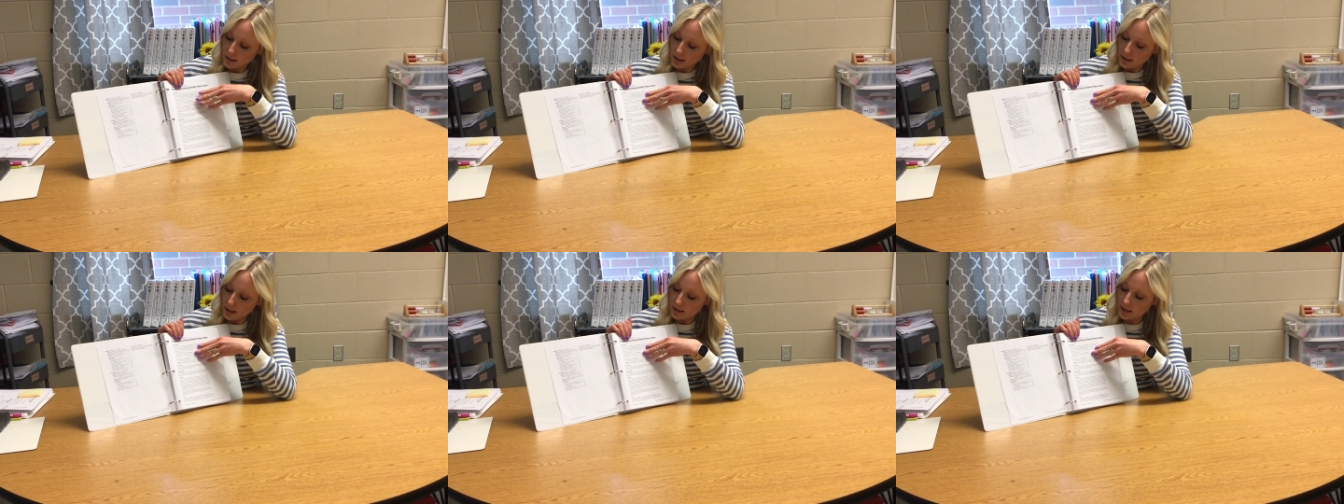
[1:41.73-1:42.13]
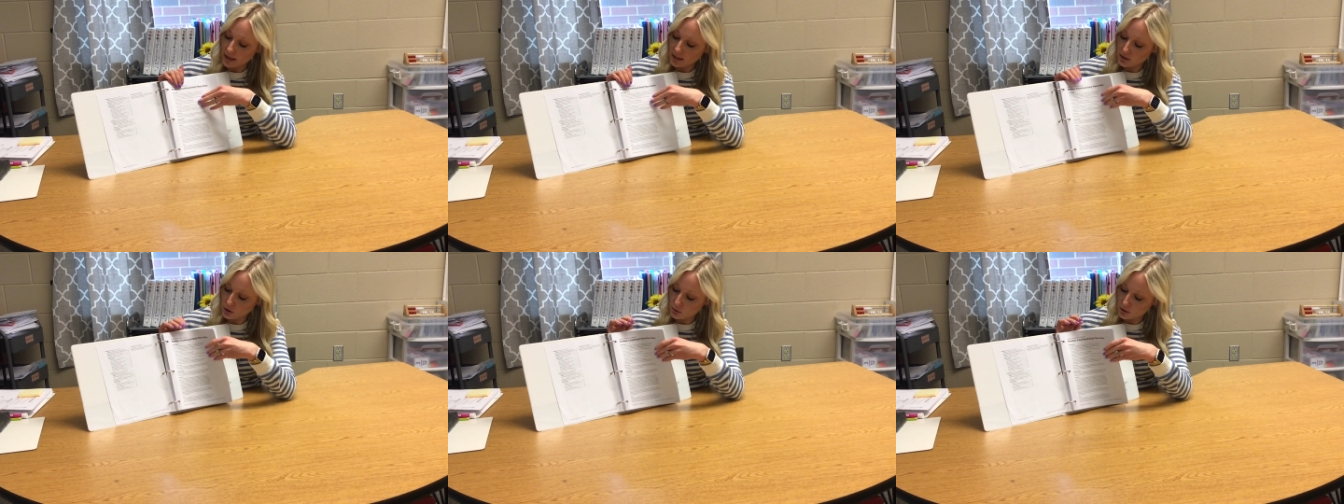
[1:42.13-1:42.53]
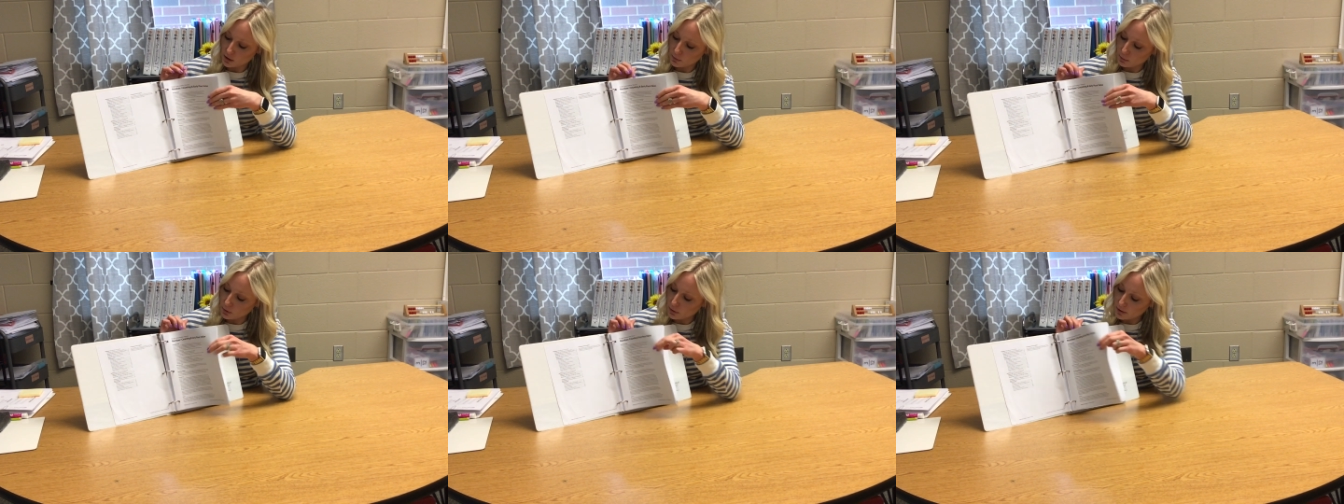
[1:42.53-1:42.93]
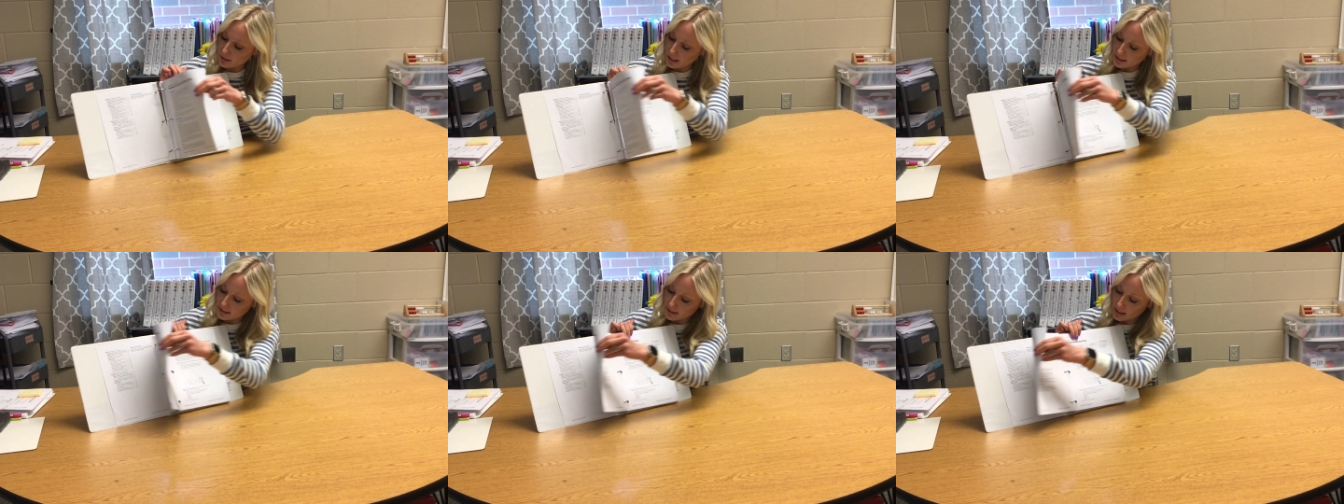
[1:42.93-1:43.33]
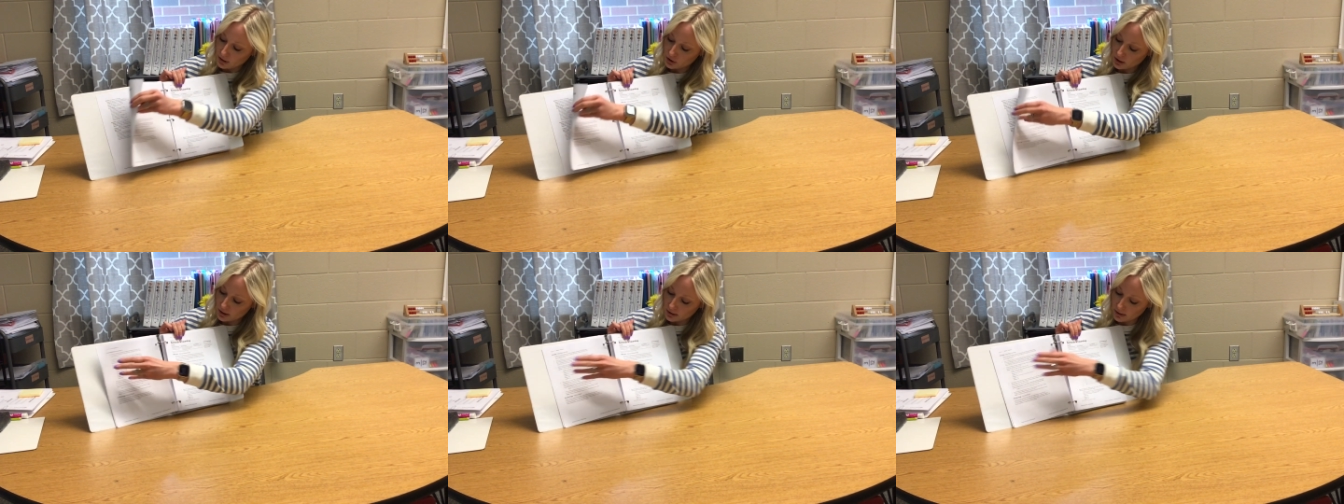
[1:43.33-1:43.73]
And then as you explore that
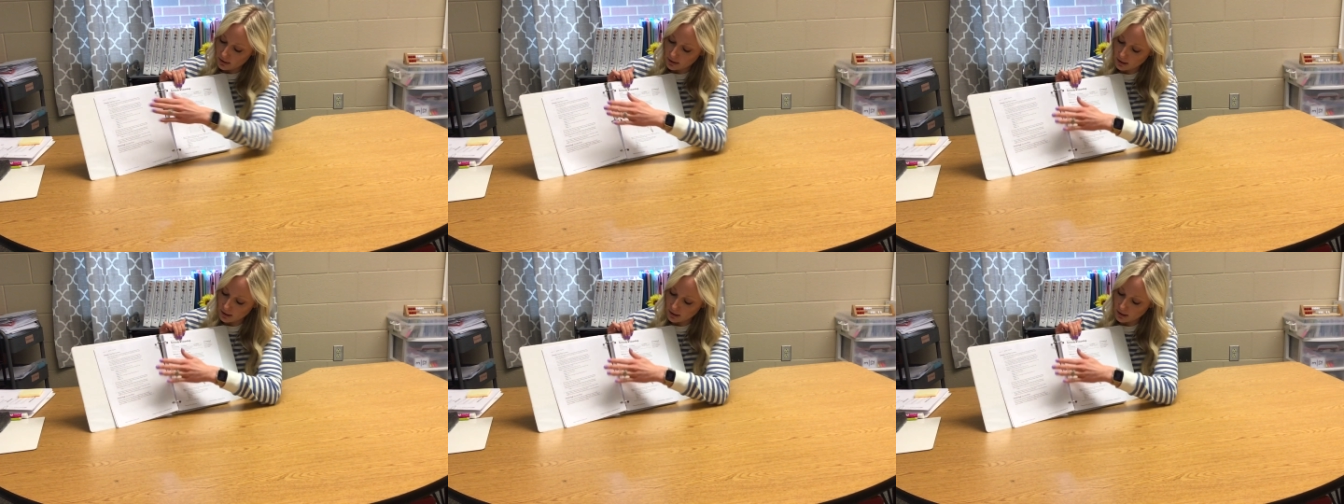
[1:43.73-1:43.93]
session,